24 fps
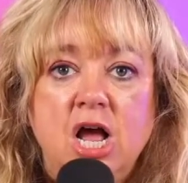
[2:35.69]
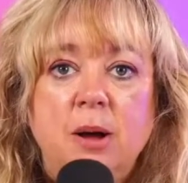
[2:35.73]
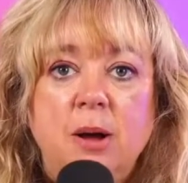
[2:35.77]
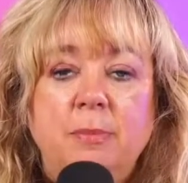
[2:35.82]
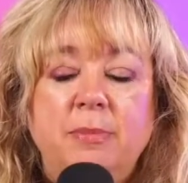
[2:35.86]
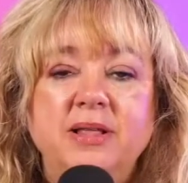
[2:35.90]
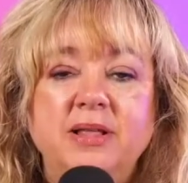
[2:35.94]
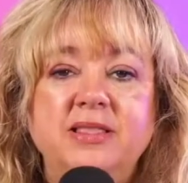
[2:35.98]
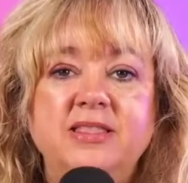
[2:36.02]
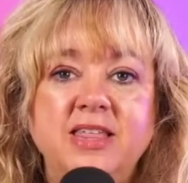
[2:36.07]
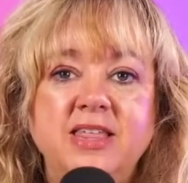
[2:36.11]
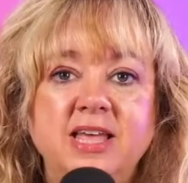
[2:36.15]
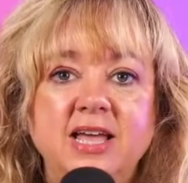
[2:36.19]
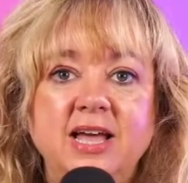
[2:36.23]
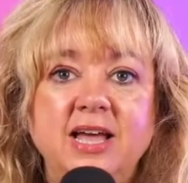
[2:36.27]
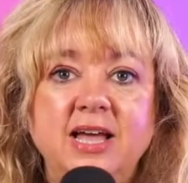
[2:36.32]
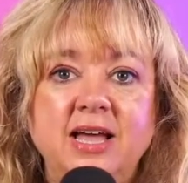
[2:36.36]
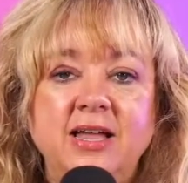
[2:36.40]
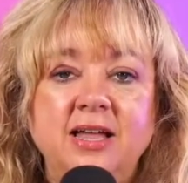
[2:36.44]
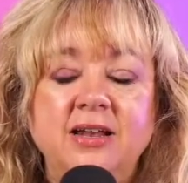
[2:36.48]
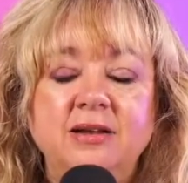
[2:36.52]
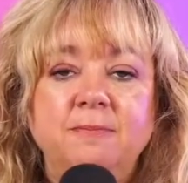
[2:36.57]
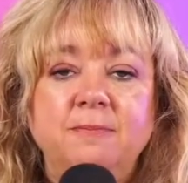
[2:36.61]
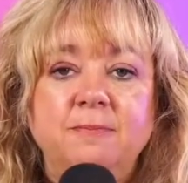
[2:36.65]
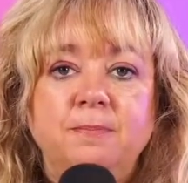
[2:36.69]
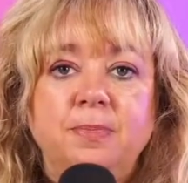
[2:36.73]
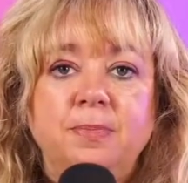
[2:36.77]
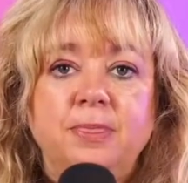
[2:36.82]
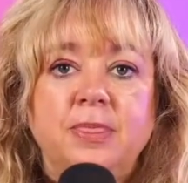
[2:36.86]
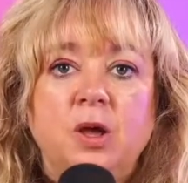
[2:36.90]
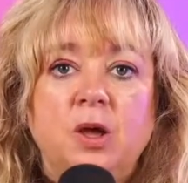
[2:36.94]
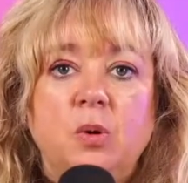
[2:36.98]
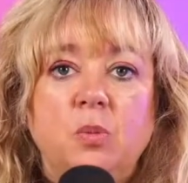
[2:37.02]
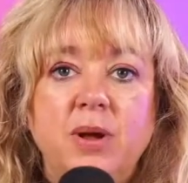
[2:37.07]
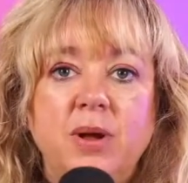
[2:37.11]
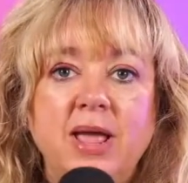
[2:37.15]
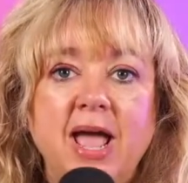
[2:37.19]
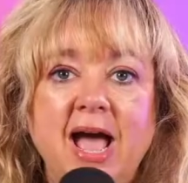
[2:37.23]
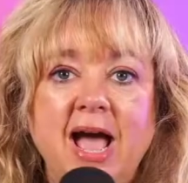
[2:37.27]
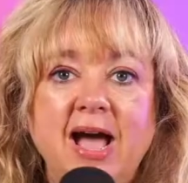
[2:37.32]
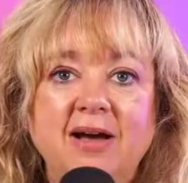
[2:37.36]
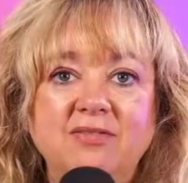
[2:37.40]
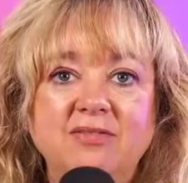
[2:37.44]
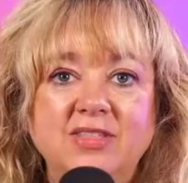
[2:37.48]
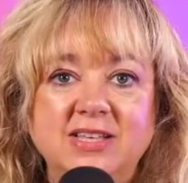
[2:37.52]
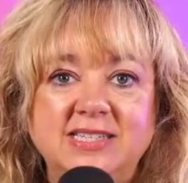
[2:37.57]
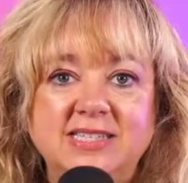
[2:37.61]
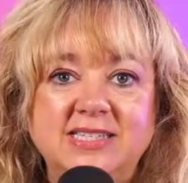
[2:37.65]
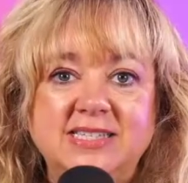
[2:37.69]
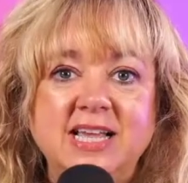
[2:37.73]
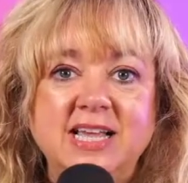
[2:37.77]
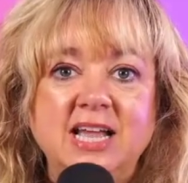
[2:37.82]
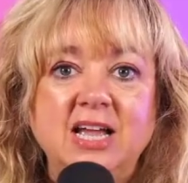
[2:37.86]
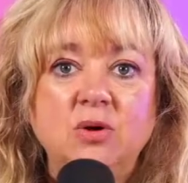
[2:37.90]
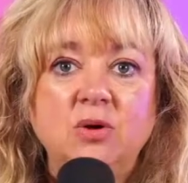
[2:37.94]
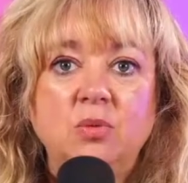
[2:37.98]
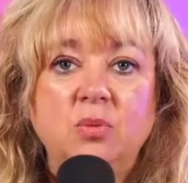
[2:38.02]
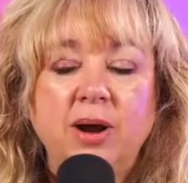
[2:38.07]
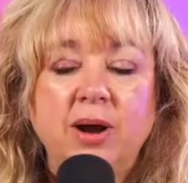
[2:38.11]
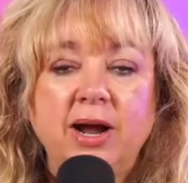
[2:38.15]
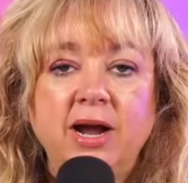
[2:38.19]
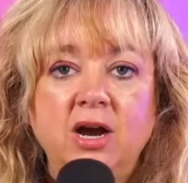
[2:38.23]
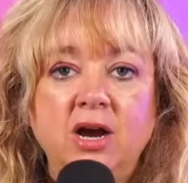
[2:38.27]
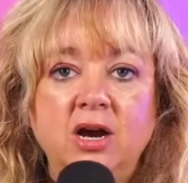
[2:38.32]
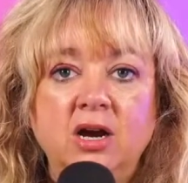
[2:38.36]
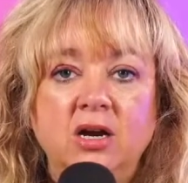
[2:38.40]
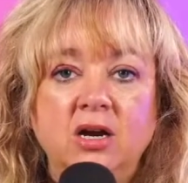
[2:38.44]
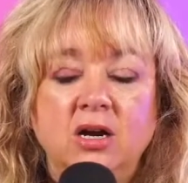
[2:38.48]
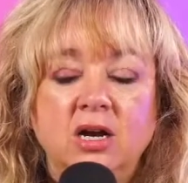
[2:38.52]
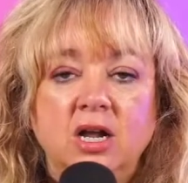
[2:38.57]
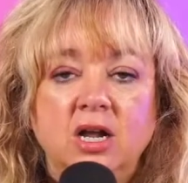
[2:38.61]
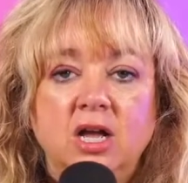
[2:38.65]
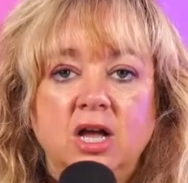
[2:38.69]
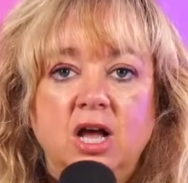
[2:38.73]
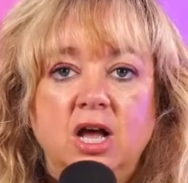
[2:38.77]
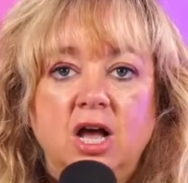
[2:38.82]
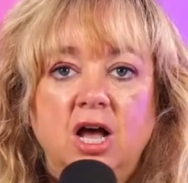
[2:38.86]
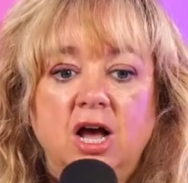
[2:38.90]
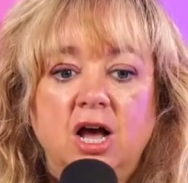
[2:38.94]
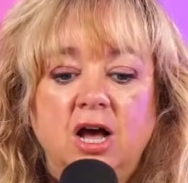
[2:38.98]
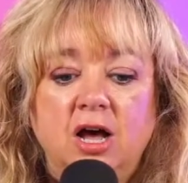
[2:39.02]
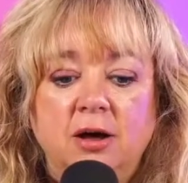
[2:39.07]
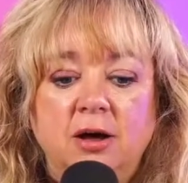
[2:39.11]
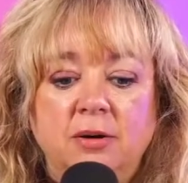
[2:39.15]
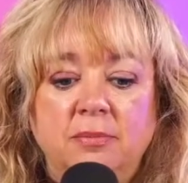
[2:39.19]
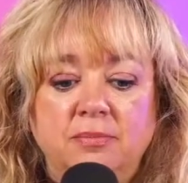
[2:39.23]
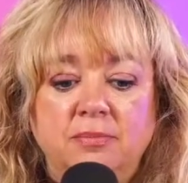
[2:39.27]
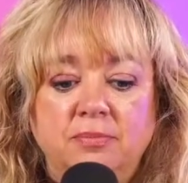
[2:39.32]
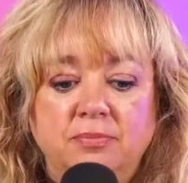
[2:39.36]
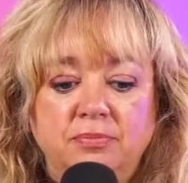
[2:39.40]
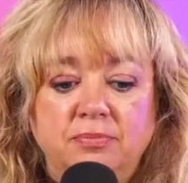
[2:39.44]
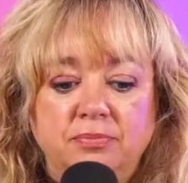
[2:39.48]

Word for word: But then we have this thing where um,